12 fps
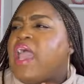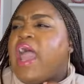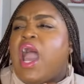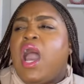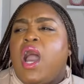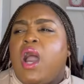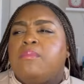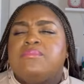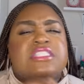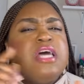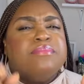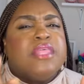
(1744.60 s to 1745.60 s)

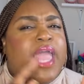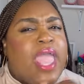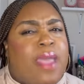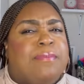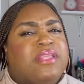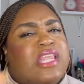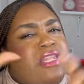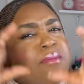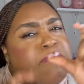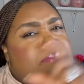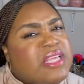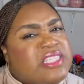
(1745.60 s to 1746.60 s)
Something happened in the
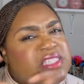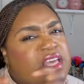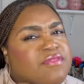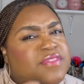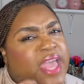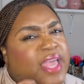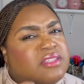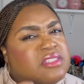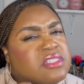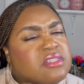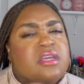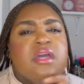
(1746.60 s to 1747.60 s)
midst of that.
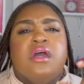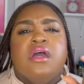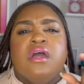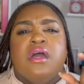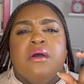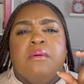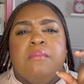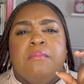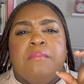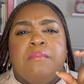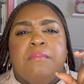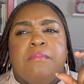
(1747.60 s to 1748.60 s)

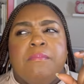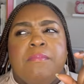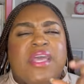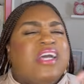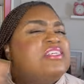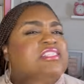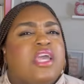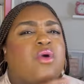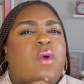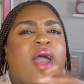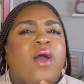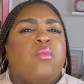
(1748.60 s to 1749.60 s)
Because yeah,
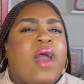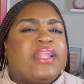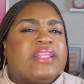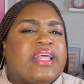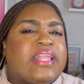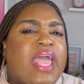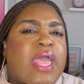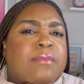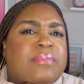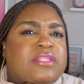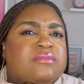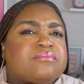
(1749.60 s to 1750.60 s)
why did that happen?